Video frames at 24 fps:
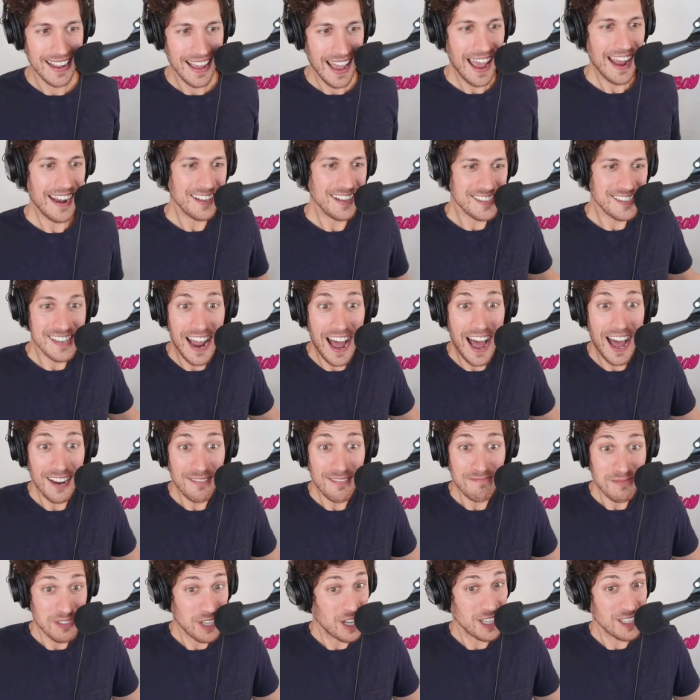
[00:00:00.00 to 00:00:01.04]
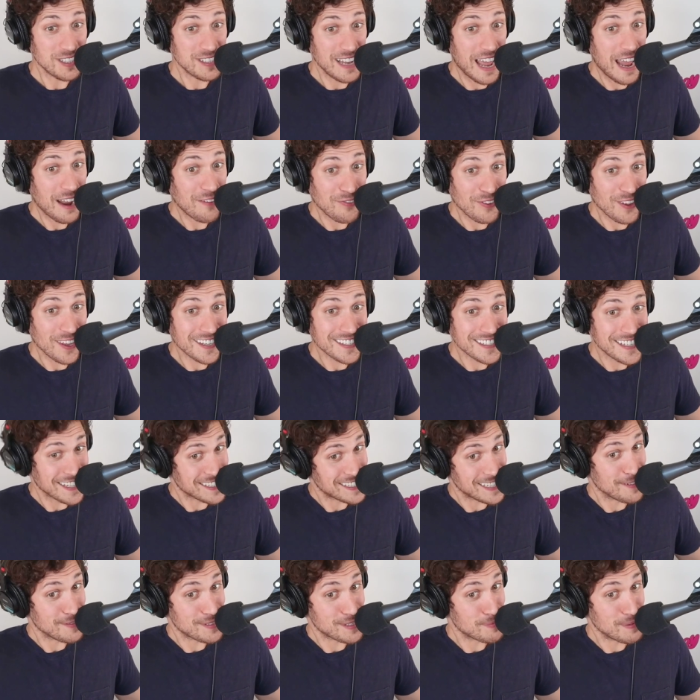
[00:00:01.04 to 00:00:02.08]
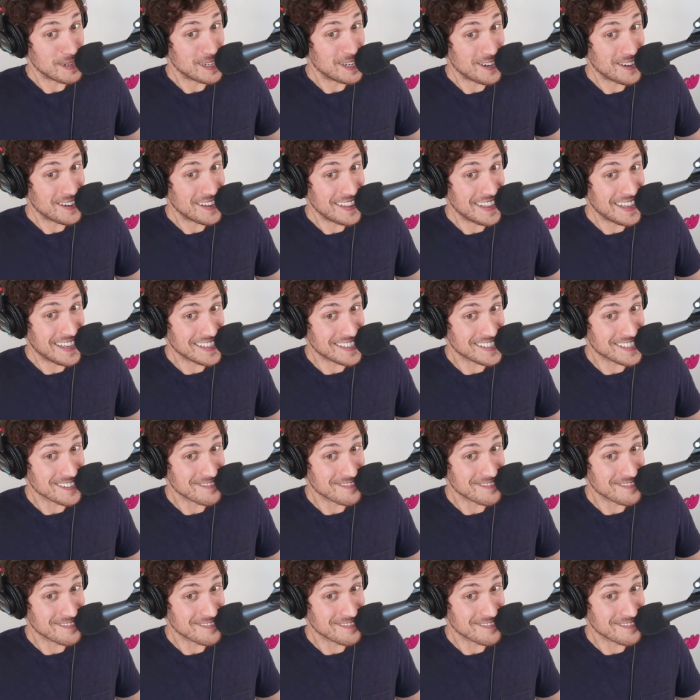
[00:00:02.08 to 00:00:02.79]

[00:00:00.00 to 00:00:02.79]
And it's not just Netflix that seems to be doing this.